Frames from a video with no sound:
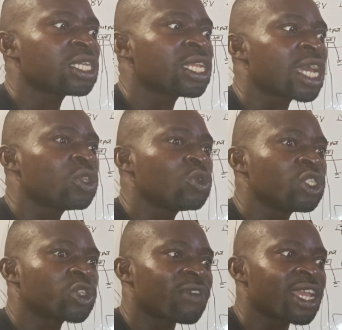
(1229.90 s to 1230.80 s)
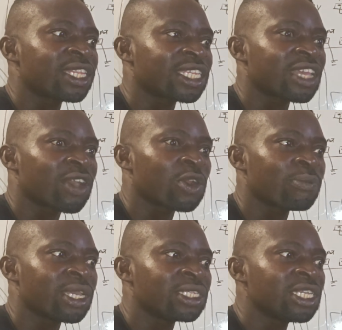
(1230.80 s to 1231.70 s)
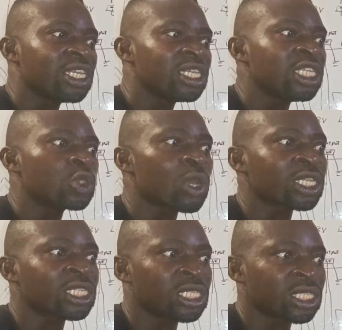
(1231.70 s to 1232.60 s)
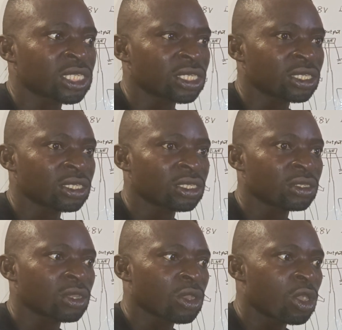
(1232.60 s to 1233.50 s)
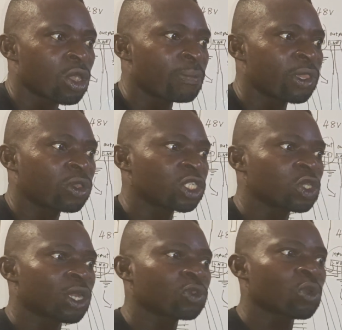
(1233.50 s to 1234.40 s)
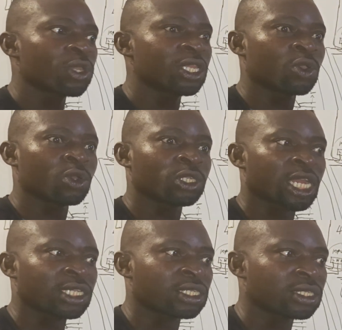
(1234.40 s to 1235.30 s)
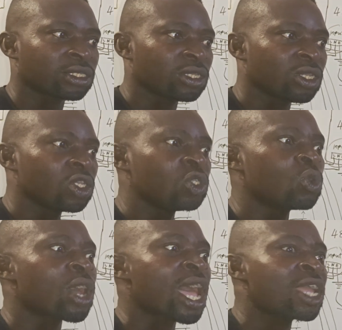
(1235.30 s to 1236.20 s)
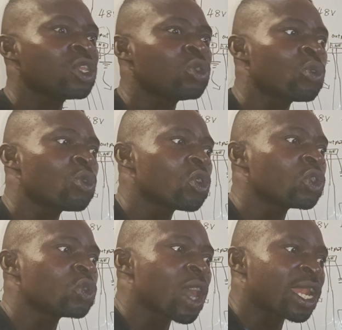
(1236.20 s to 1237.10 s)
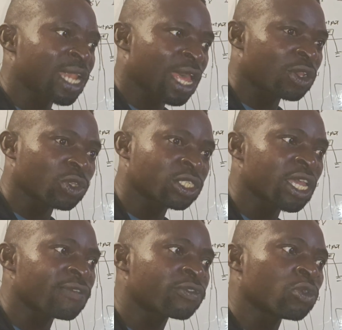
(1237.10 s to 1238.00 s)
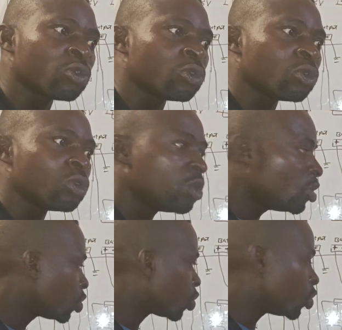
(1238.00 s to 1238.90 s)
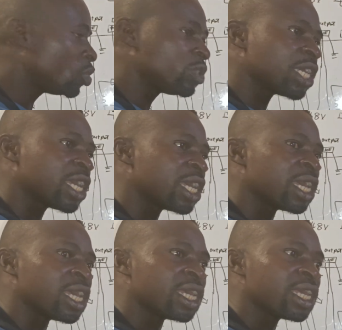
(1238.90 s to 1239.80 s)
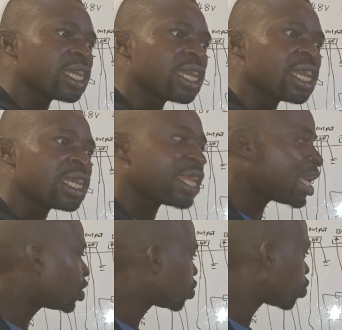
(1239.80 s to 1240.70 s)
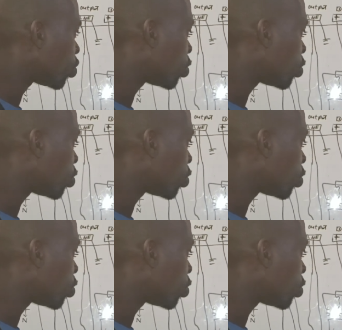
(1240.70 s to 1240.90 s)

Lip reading: that you discover in that environment is 160. Oh, because you want to win the contract, you allowed yourself to use that is